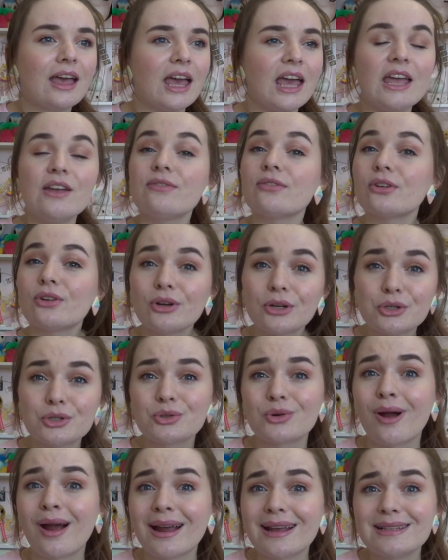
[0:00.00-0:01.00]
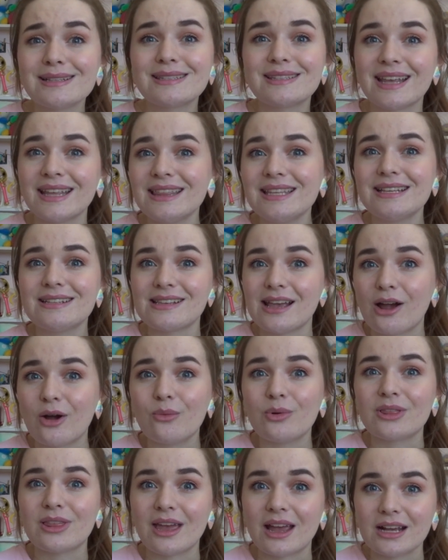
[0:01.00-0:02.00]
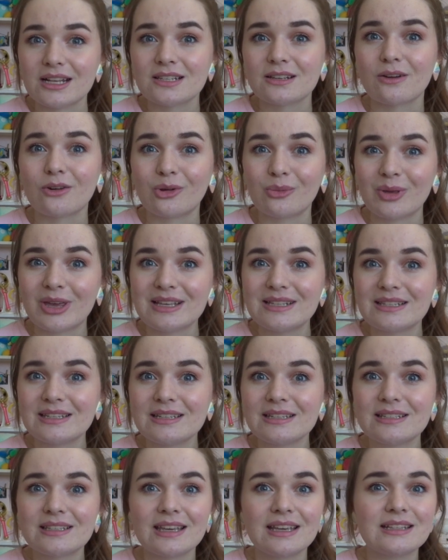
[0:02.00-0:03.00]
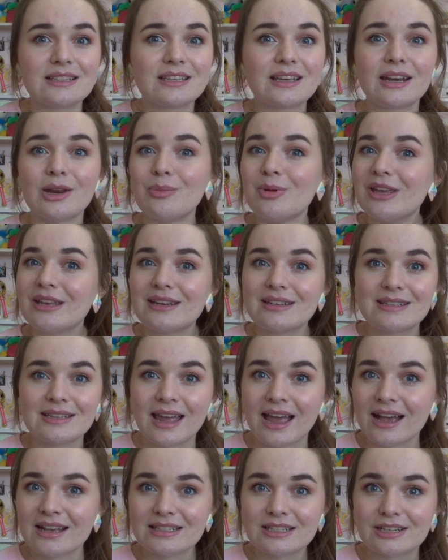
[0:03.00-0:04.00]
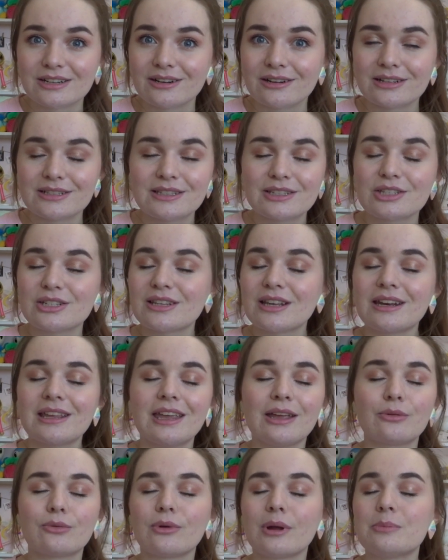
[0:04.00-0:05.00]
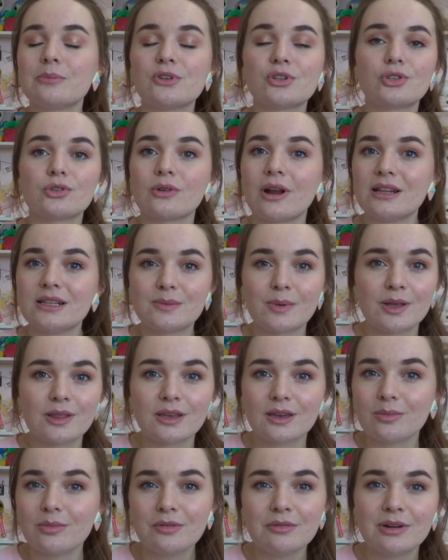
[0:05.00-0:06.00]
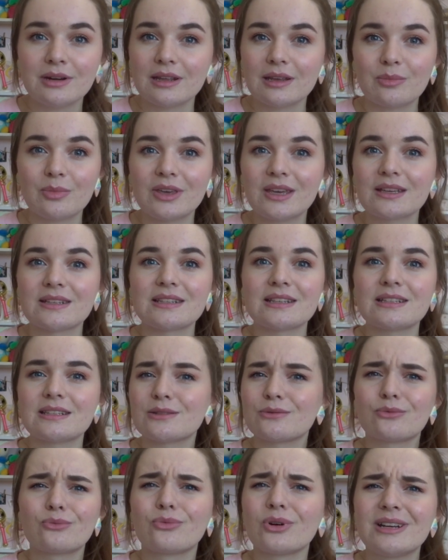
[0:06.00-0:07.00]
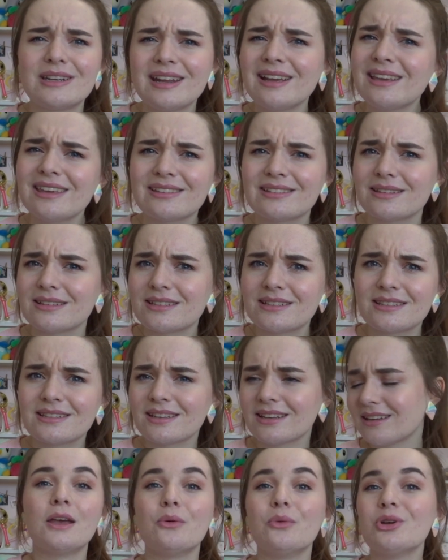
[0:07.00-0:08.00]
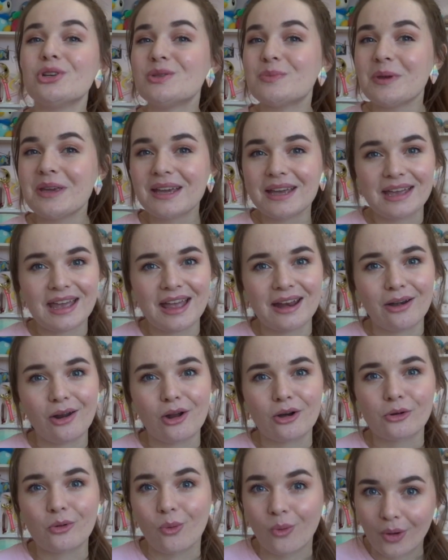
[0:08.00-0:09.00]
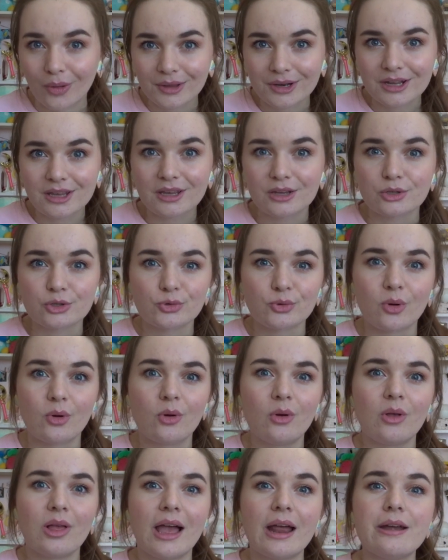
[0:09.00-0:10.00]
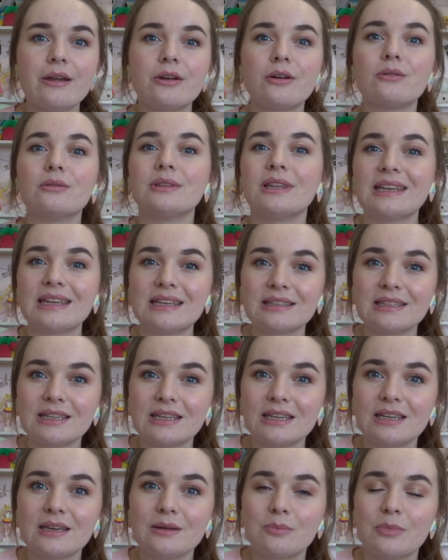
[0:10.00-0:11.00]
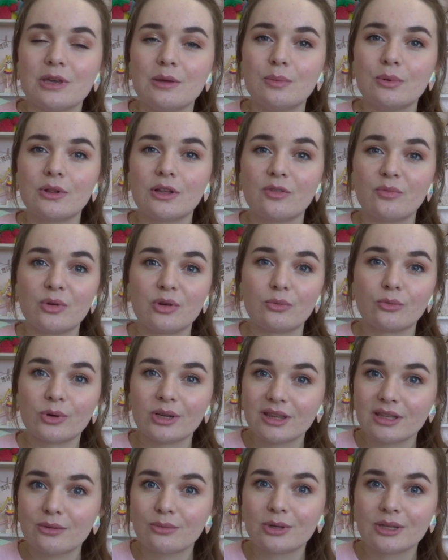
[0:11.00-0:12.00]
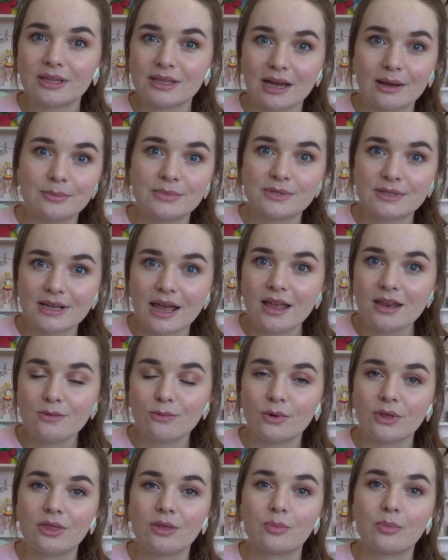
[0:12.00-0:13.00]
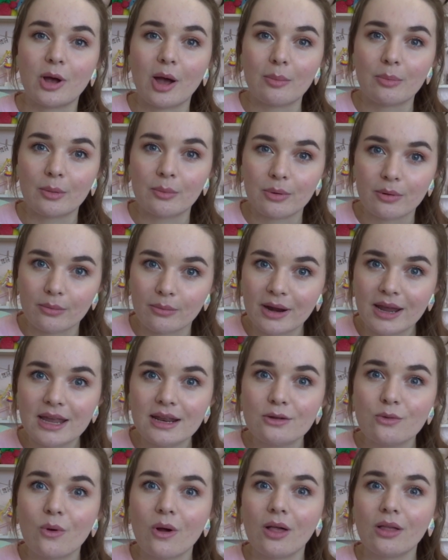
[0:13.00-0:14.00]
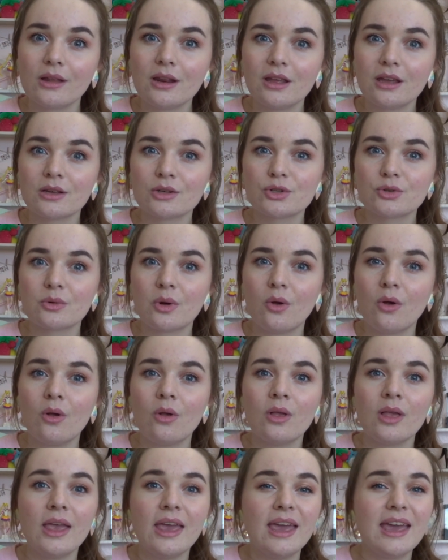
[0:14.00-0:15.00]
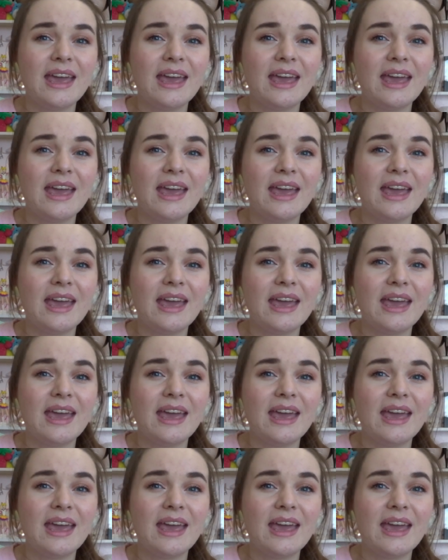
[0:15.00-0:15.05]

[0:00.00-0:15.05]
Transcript: if they're gonna try and send these out with the hexagonal bases, it's gonna be a disaster. It's just gonna get ripped to shreds by the community because it's ridiculous. We can speak again on quality control. I know lately people have been really upset with the pop-up parade quality control.